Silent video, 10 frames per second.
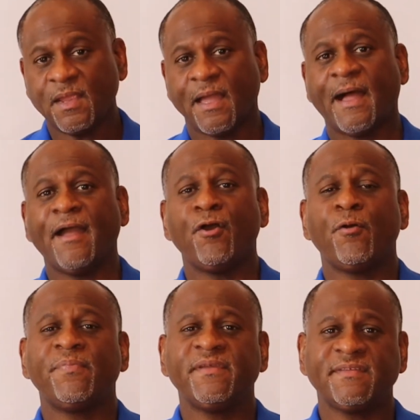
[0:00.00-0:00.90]
I
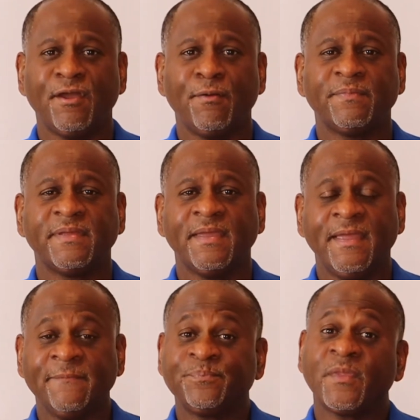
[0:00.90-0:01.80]
hope this helped.
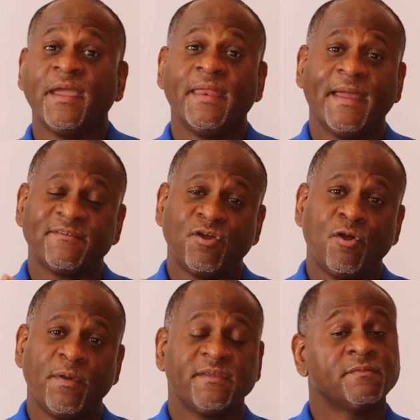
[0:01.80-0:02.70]
And as
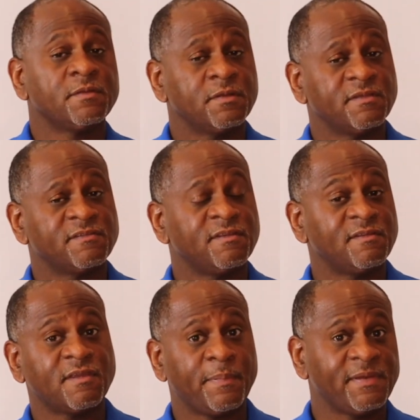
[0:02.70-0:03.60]
always, listen to this
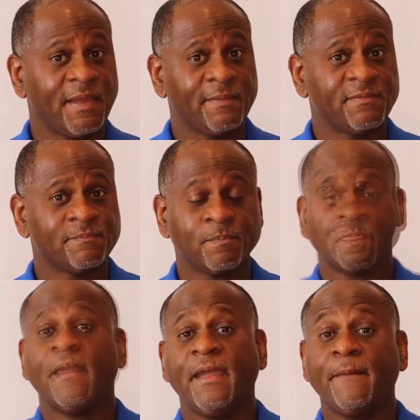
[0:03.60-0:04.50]
a couple times
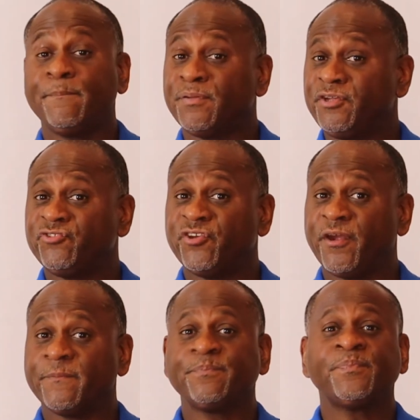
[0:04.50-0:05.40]
and please
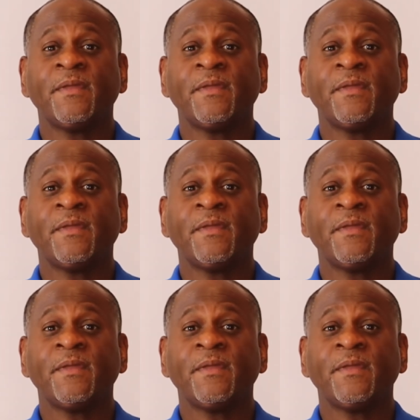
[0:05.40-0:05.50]
share.